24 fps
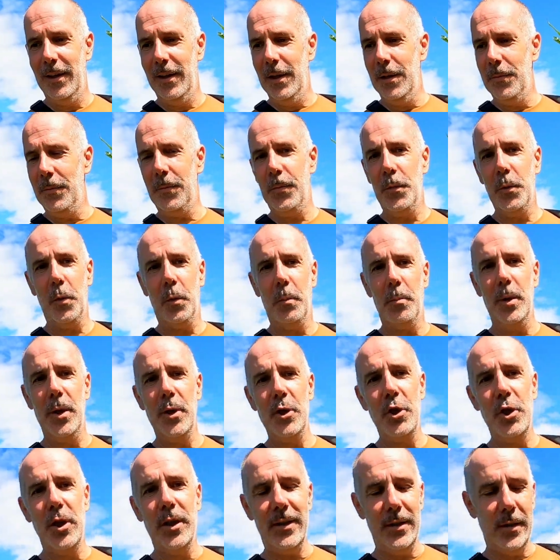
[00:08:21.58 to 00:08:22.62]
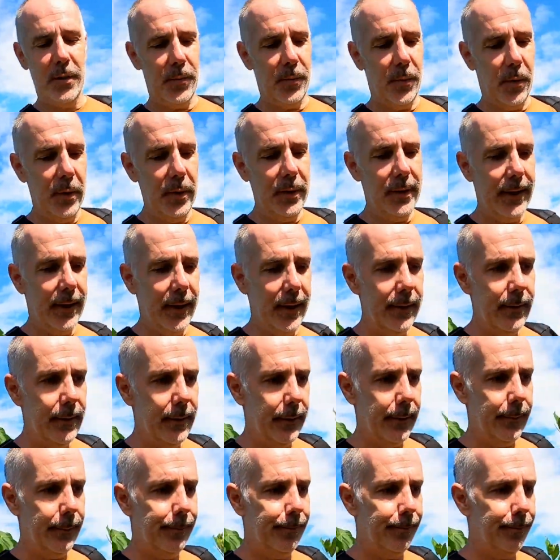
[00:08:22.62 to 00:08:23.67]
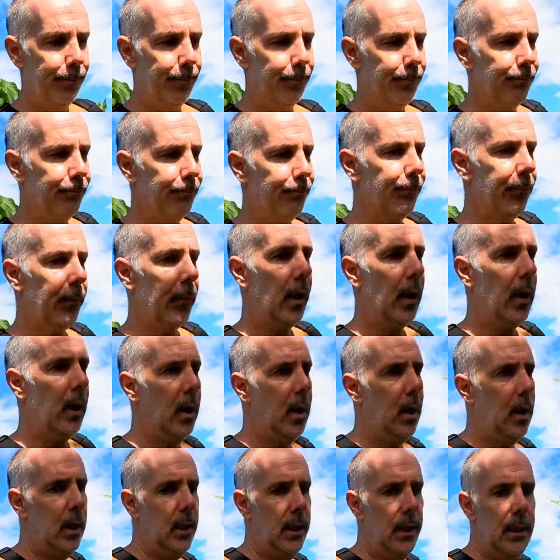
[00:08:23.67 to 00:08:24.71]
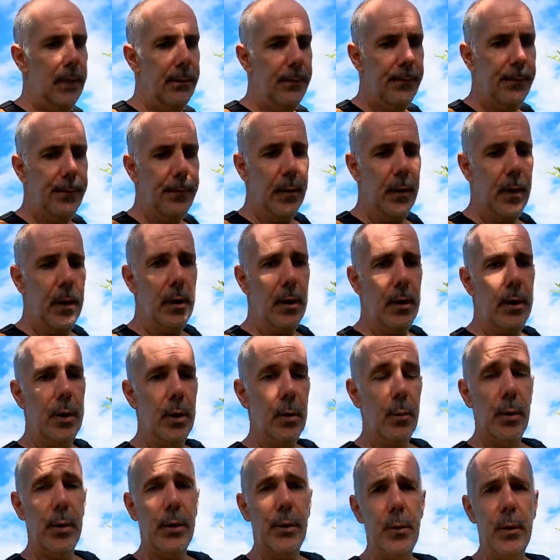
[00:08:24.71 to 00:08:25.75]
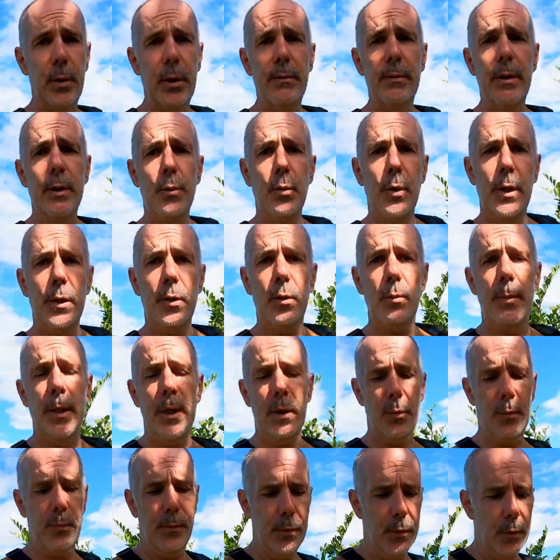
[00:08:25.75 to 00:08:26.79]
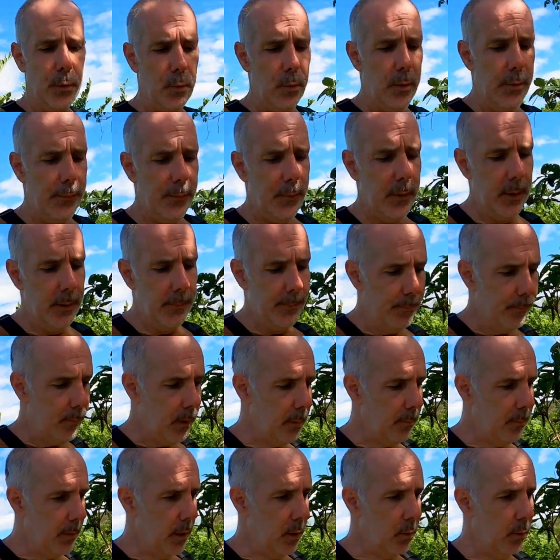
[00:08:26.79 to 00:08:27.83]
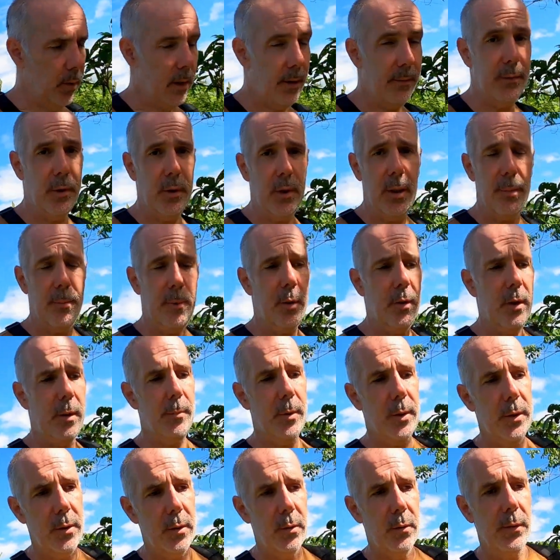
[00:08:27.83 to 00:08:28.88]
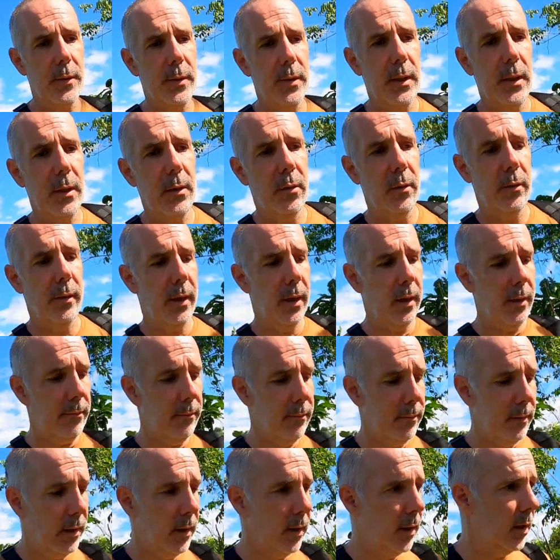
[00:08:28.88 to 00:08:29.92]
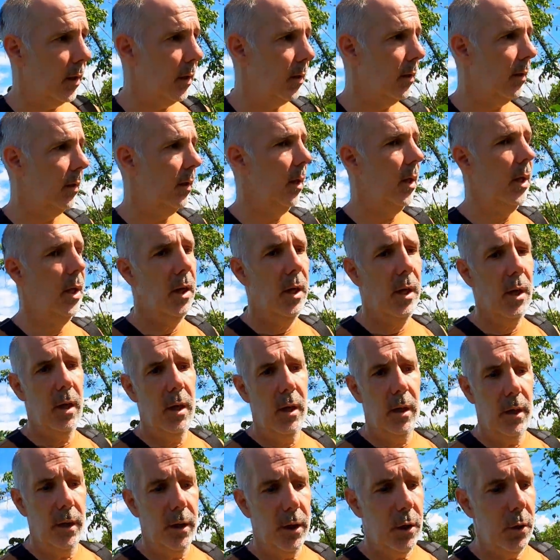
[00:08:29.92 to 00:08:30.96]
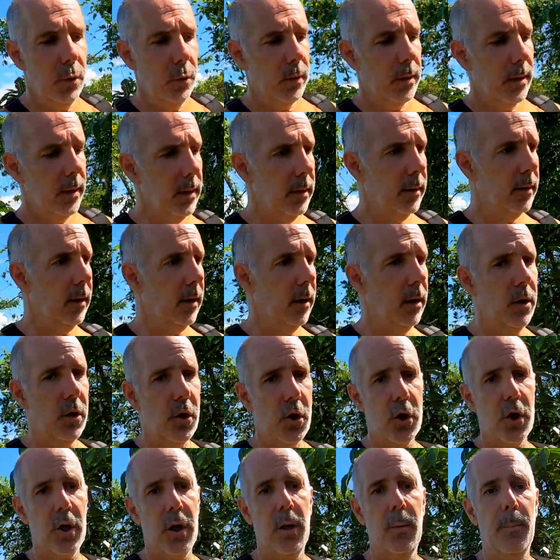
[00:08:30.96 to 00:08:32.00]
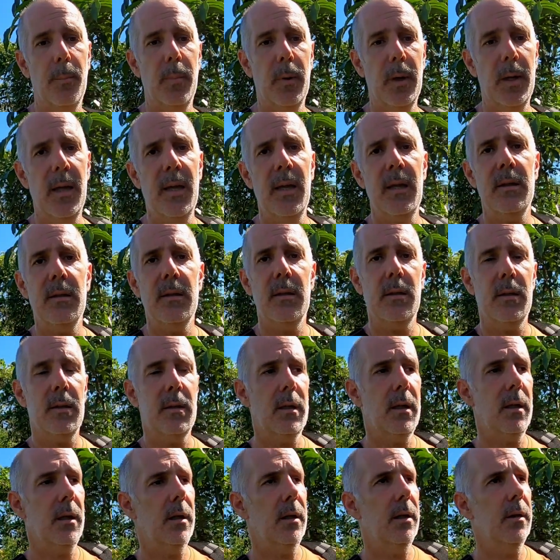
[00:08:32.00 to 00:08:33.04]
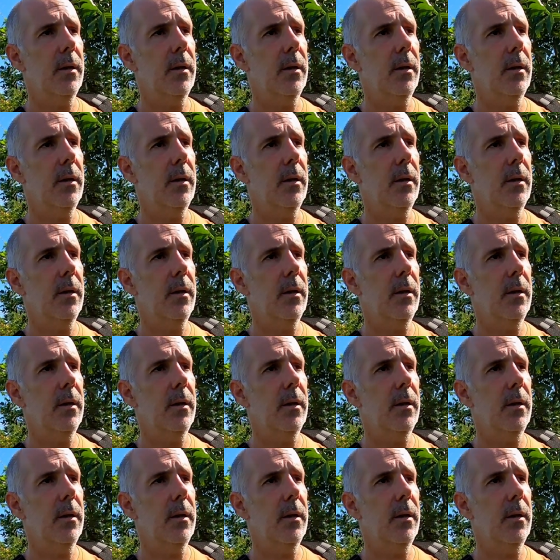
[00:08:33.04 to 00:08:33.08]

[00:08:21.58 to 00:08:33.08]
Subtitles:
If your budget is very tight, if you want to give a try to macro photography, maybe you have the camera but you still don't have a cute little sharp lens.